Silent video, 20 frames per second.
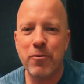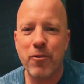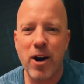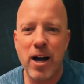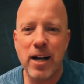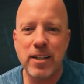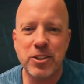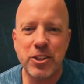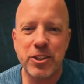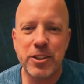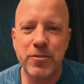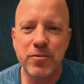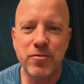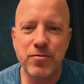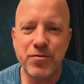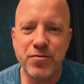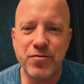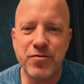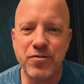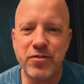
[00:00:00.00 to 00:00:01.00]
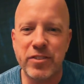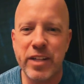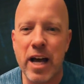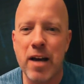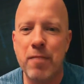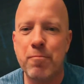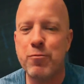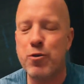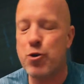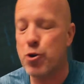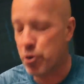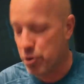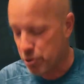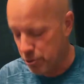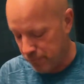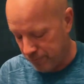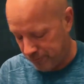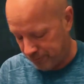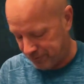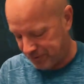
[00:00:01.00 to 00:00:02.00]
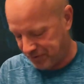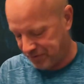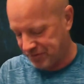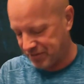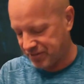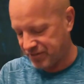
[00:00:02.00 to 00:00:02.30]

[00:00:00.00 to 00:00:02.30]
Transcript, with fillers: Debbie Roger. Deb Drew.